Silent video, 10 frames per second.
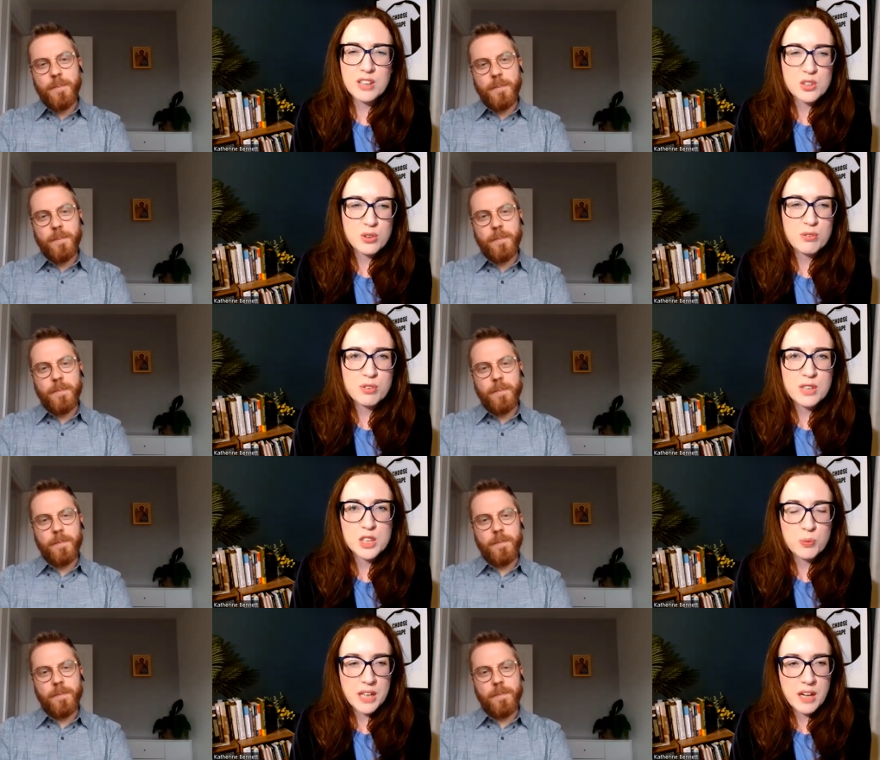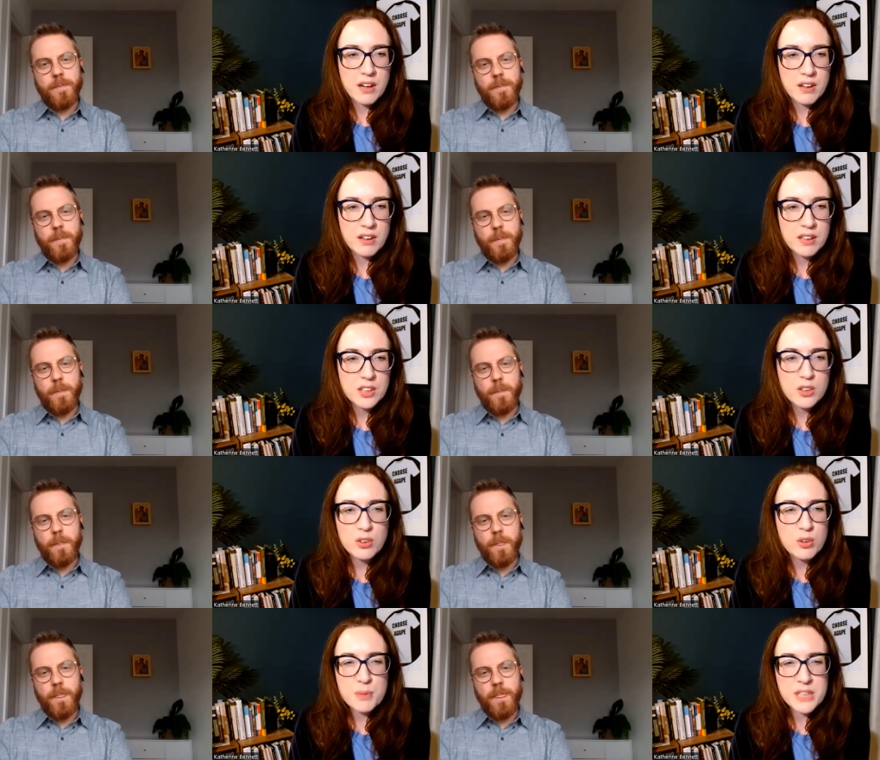Speaker 1: the sort of creature we are.
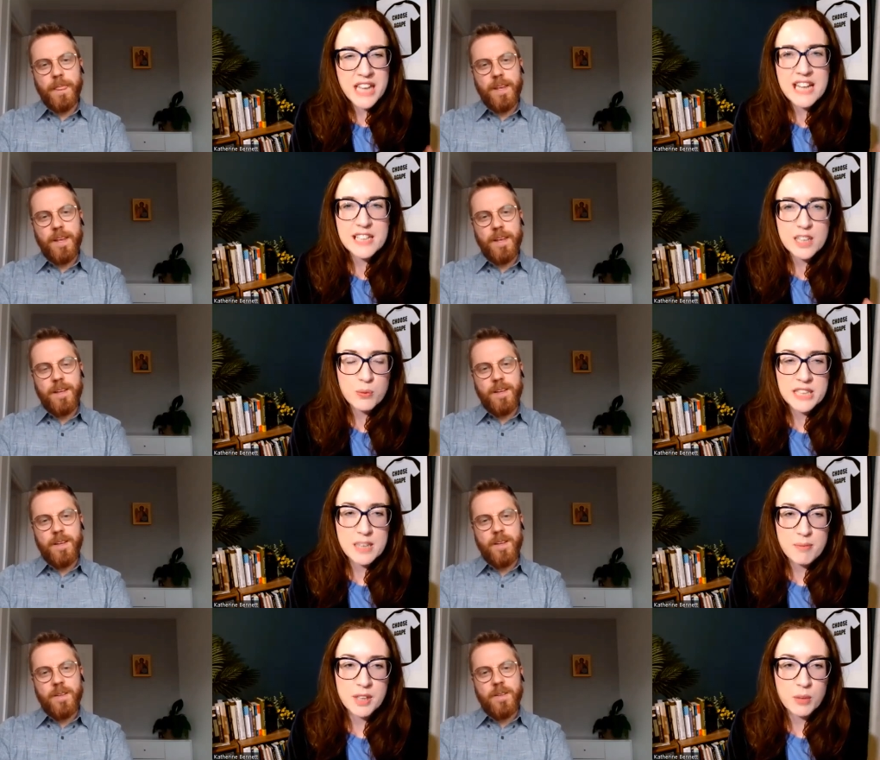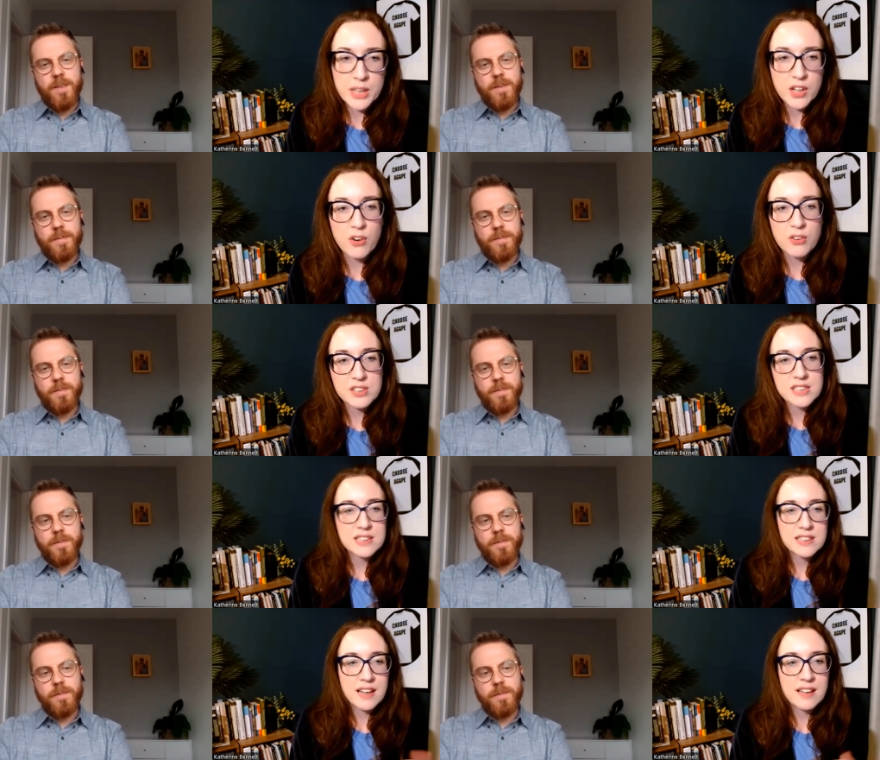You're, you're pretending we're something we're not,
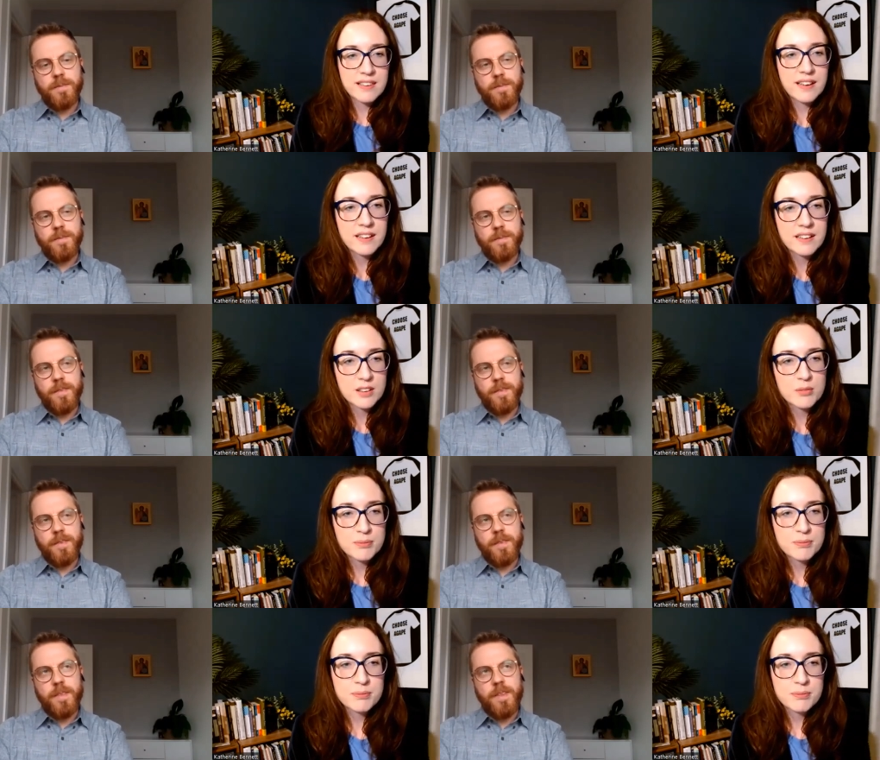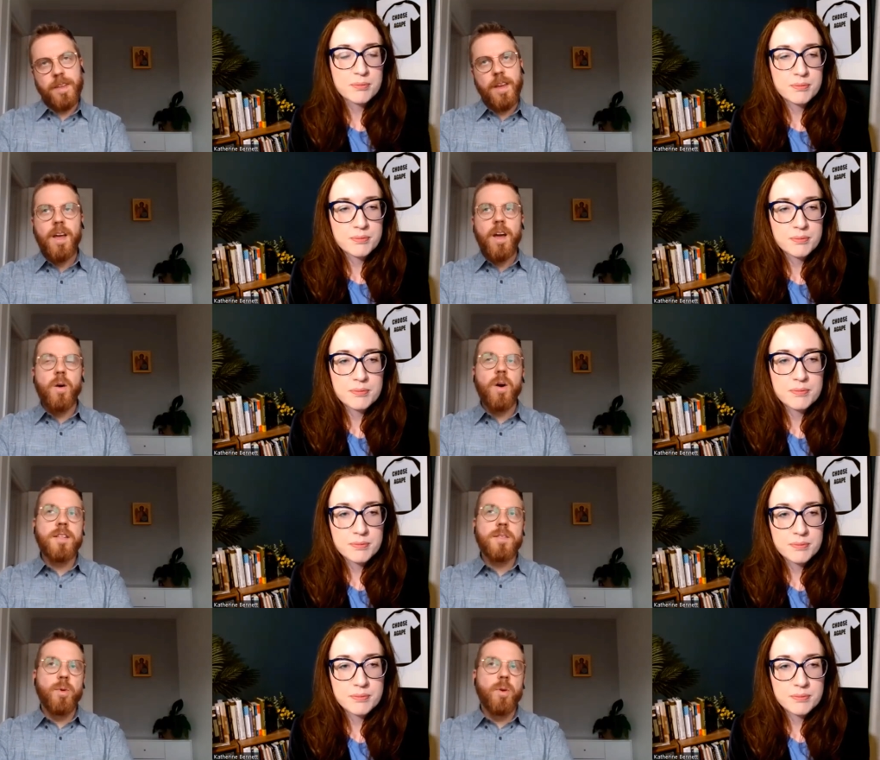I think.
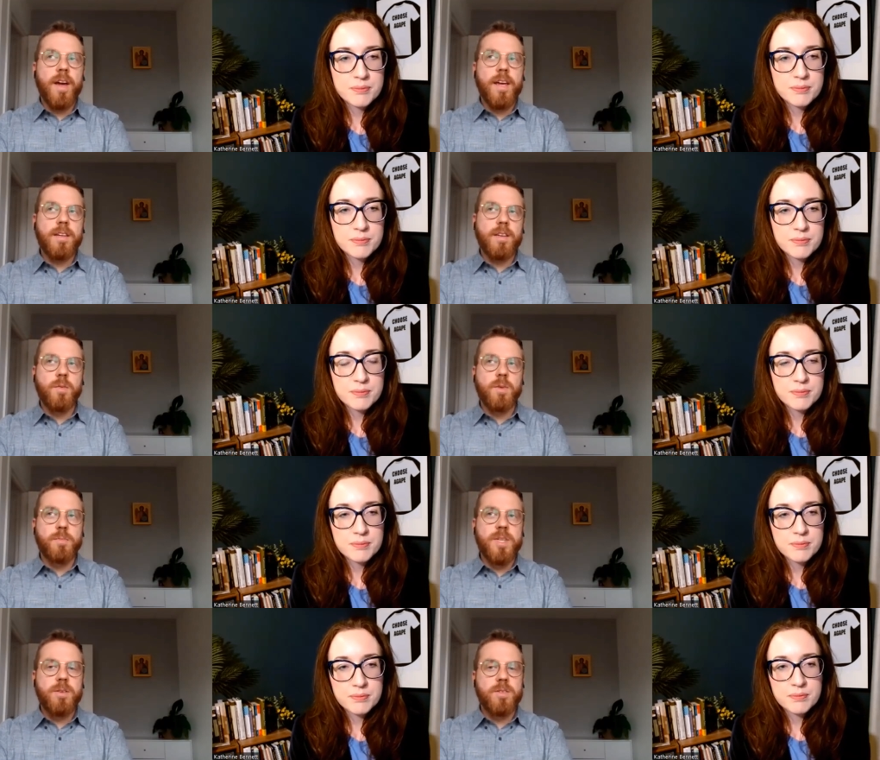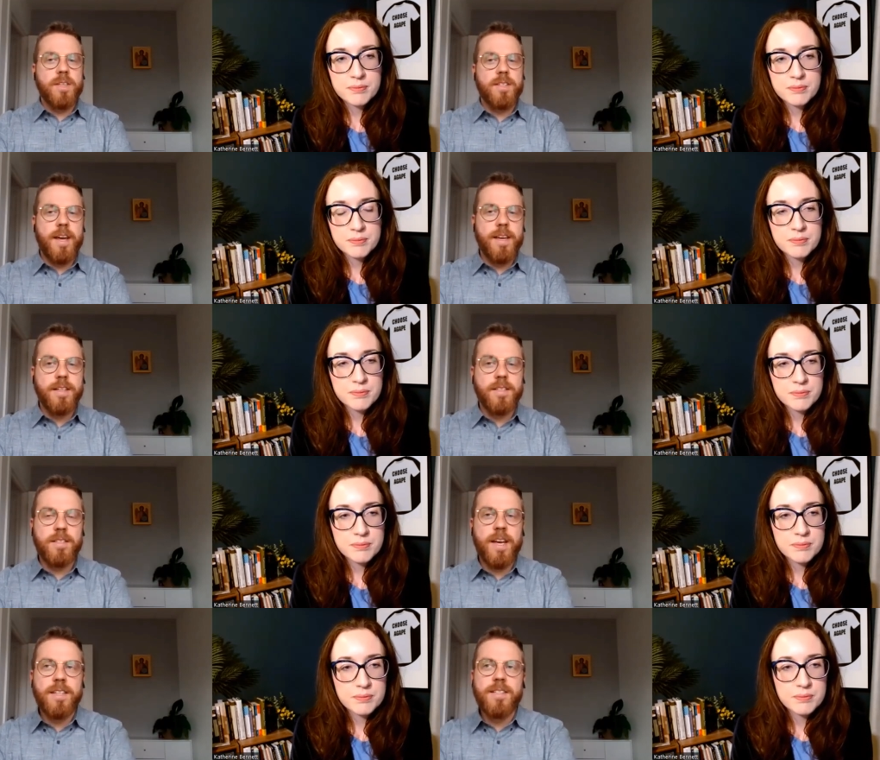
Speaker 2: Well, it's more like you, are misusing
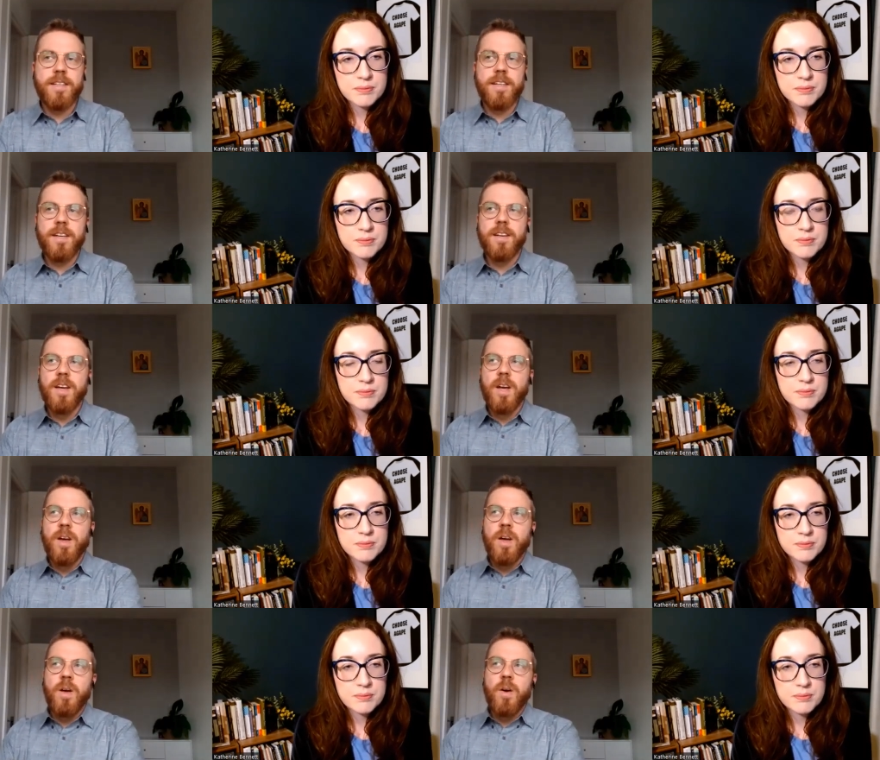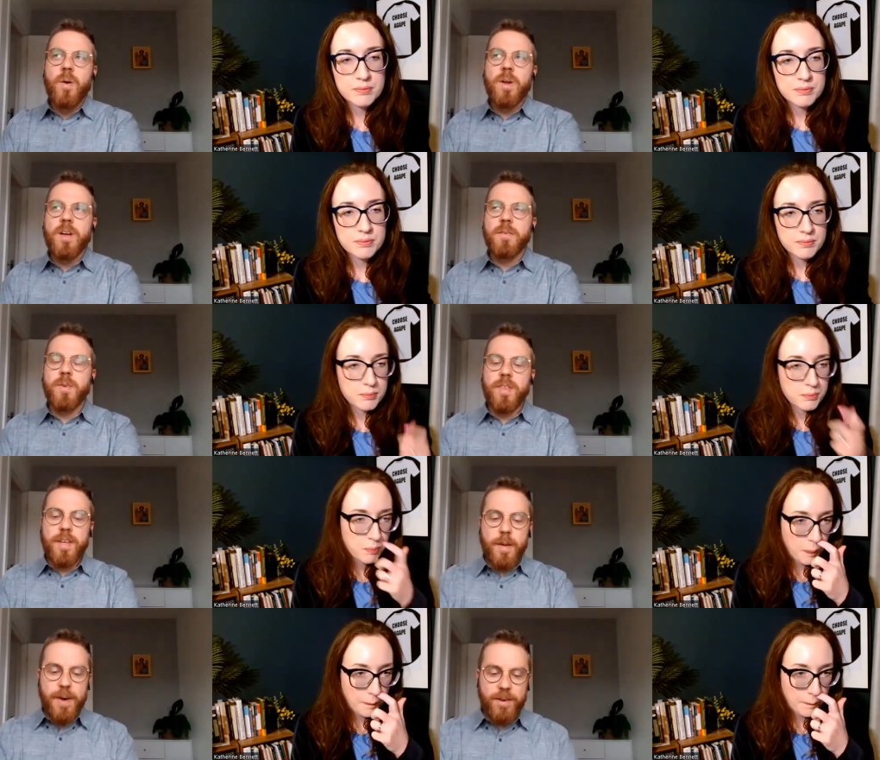science. And, uh, well,
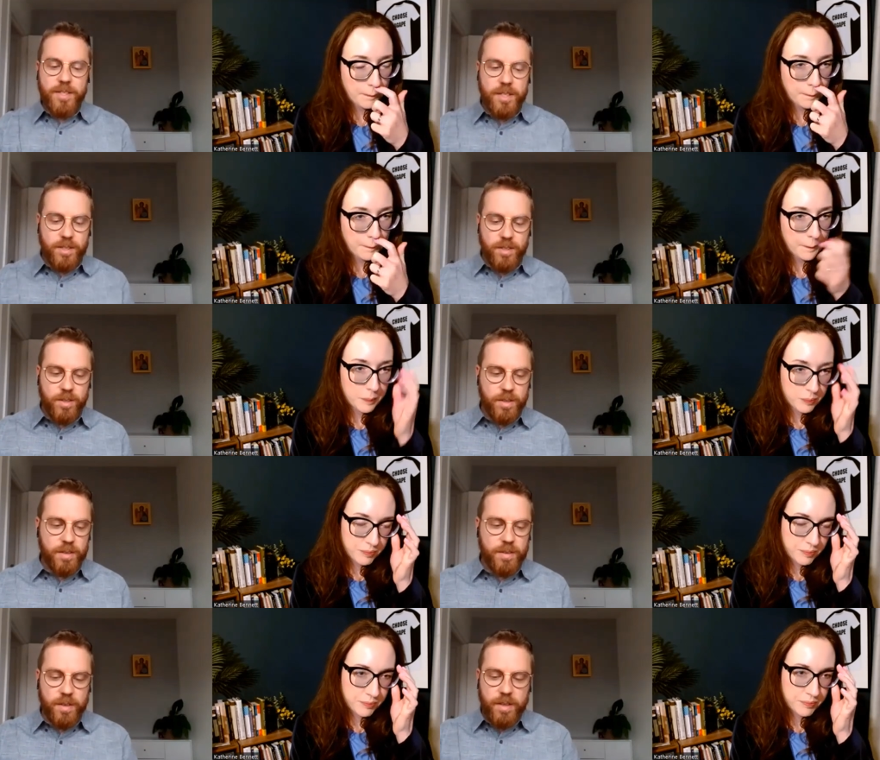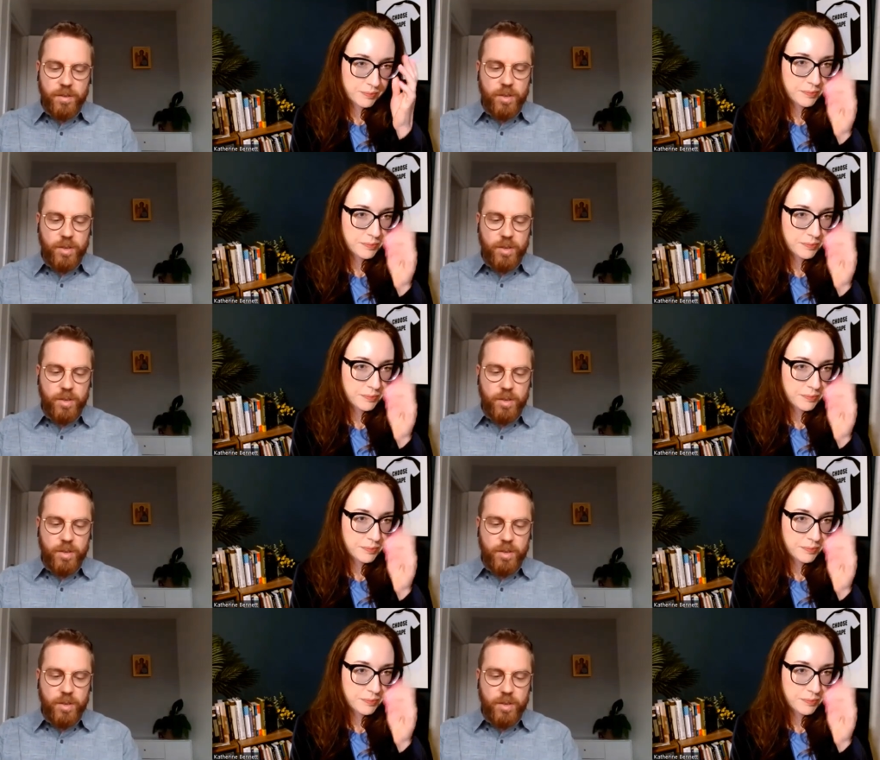if you think about it, you,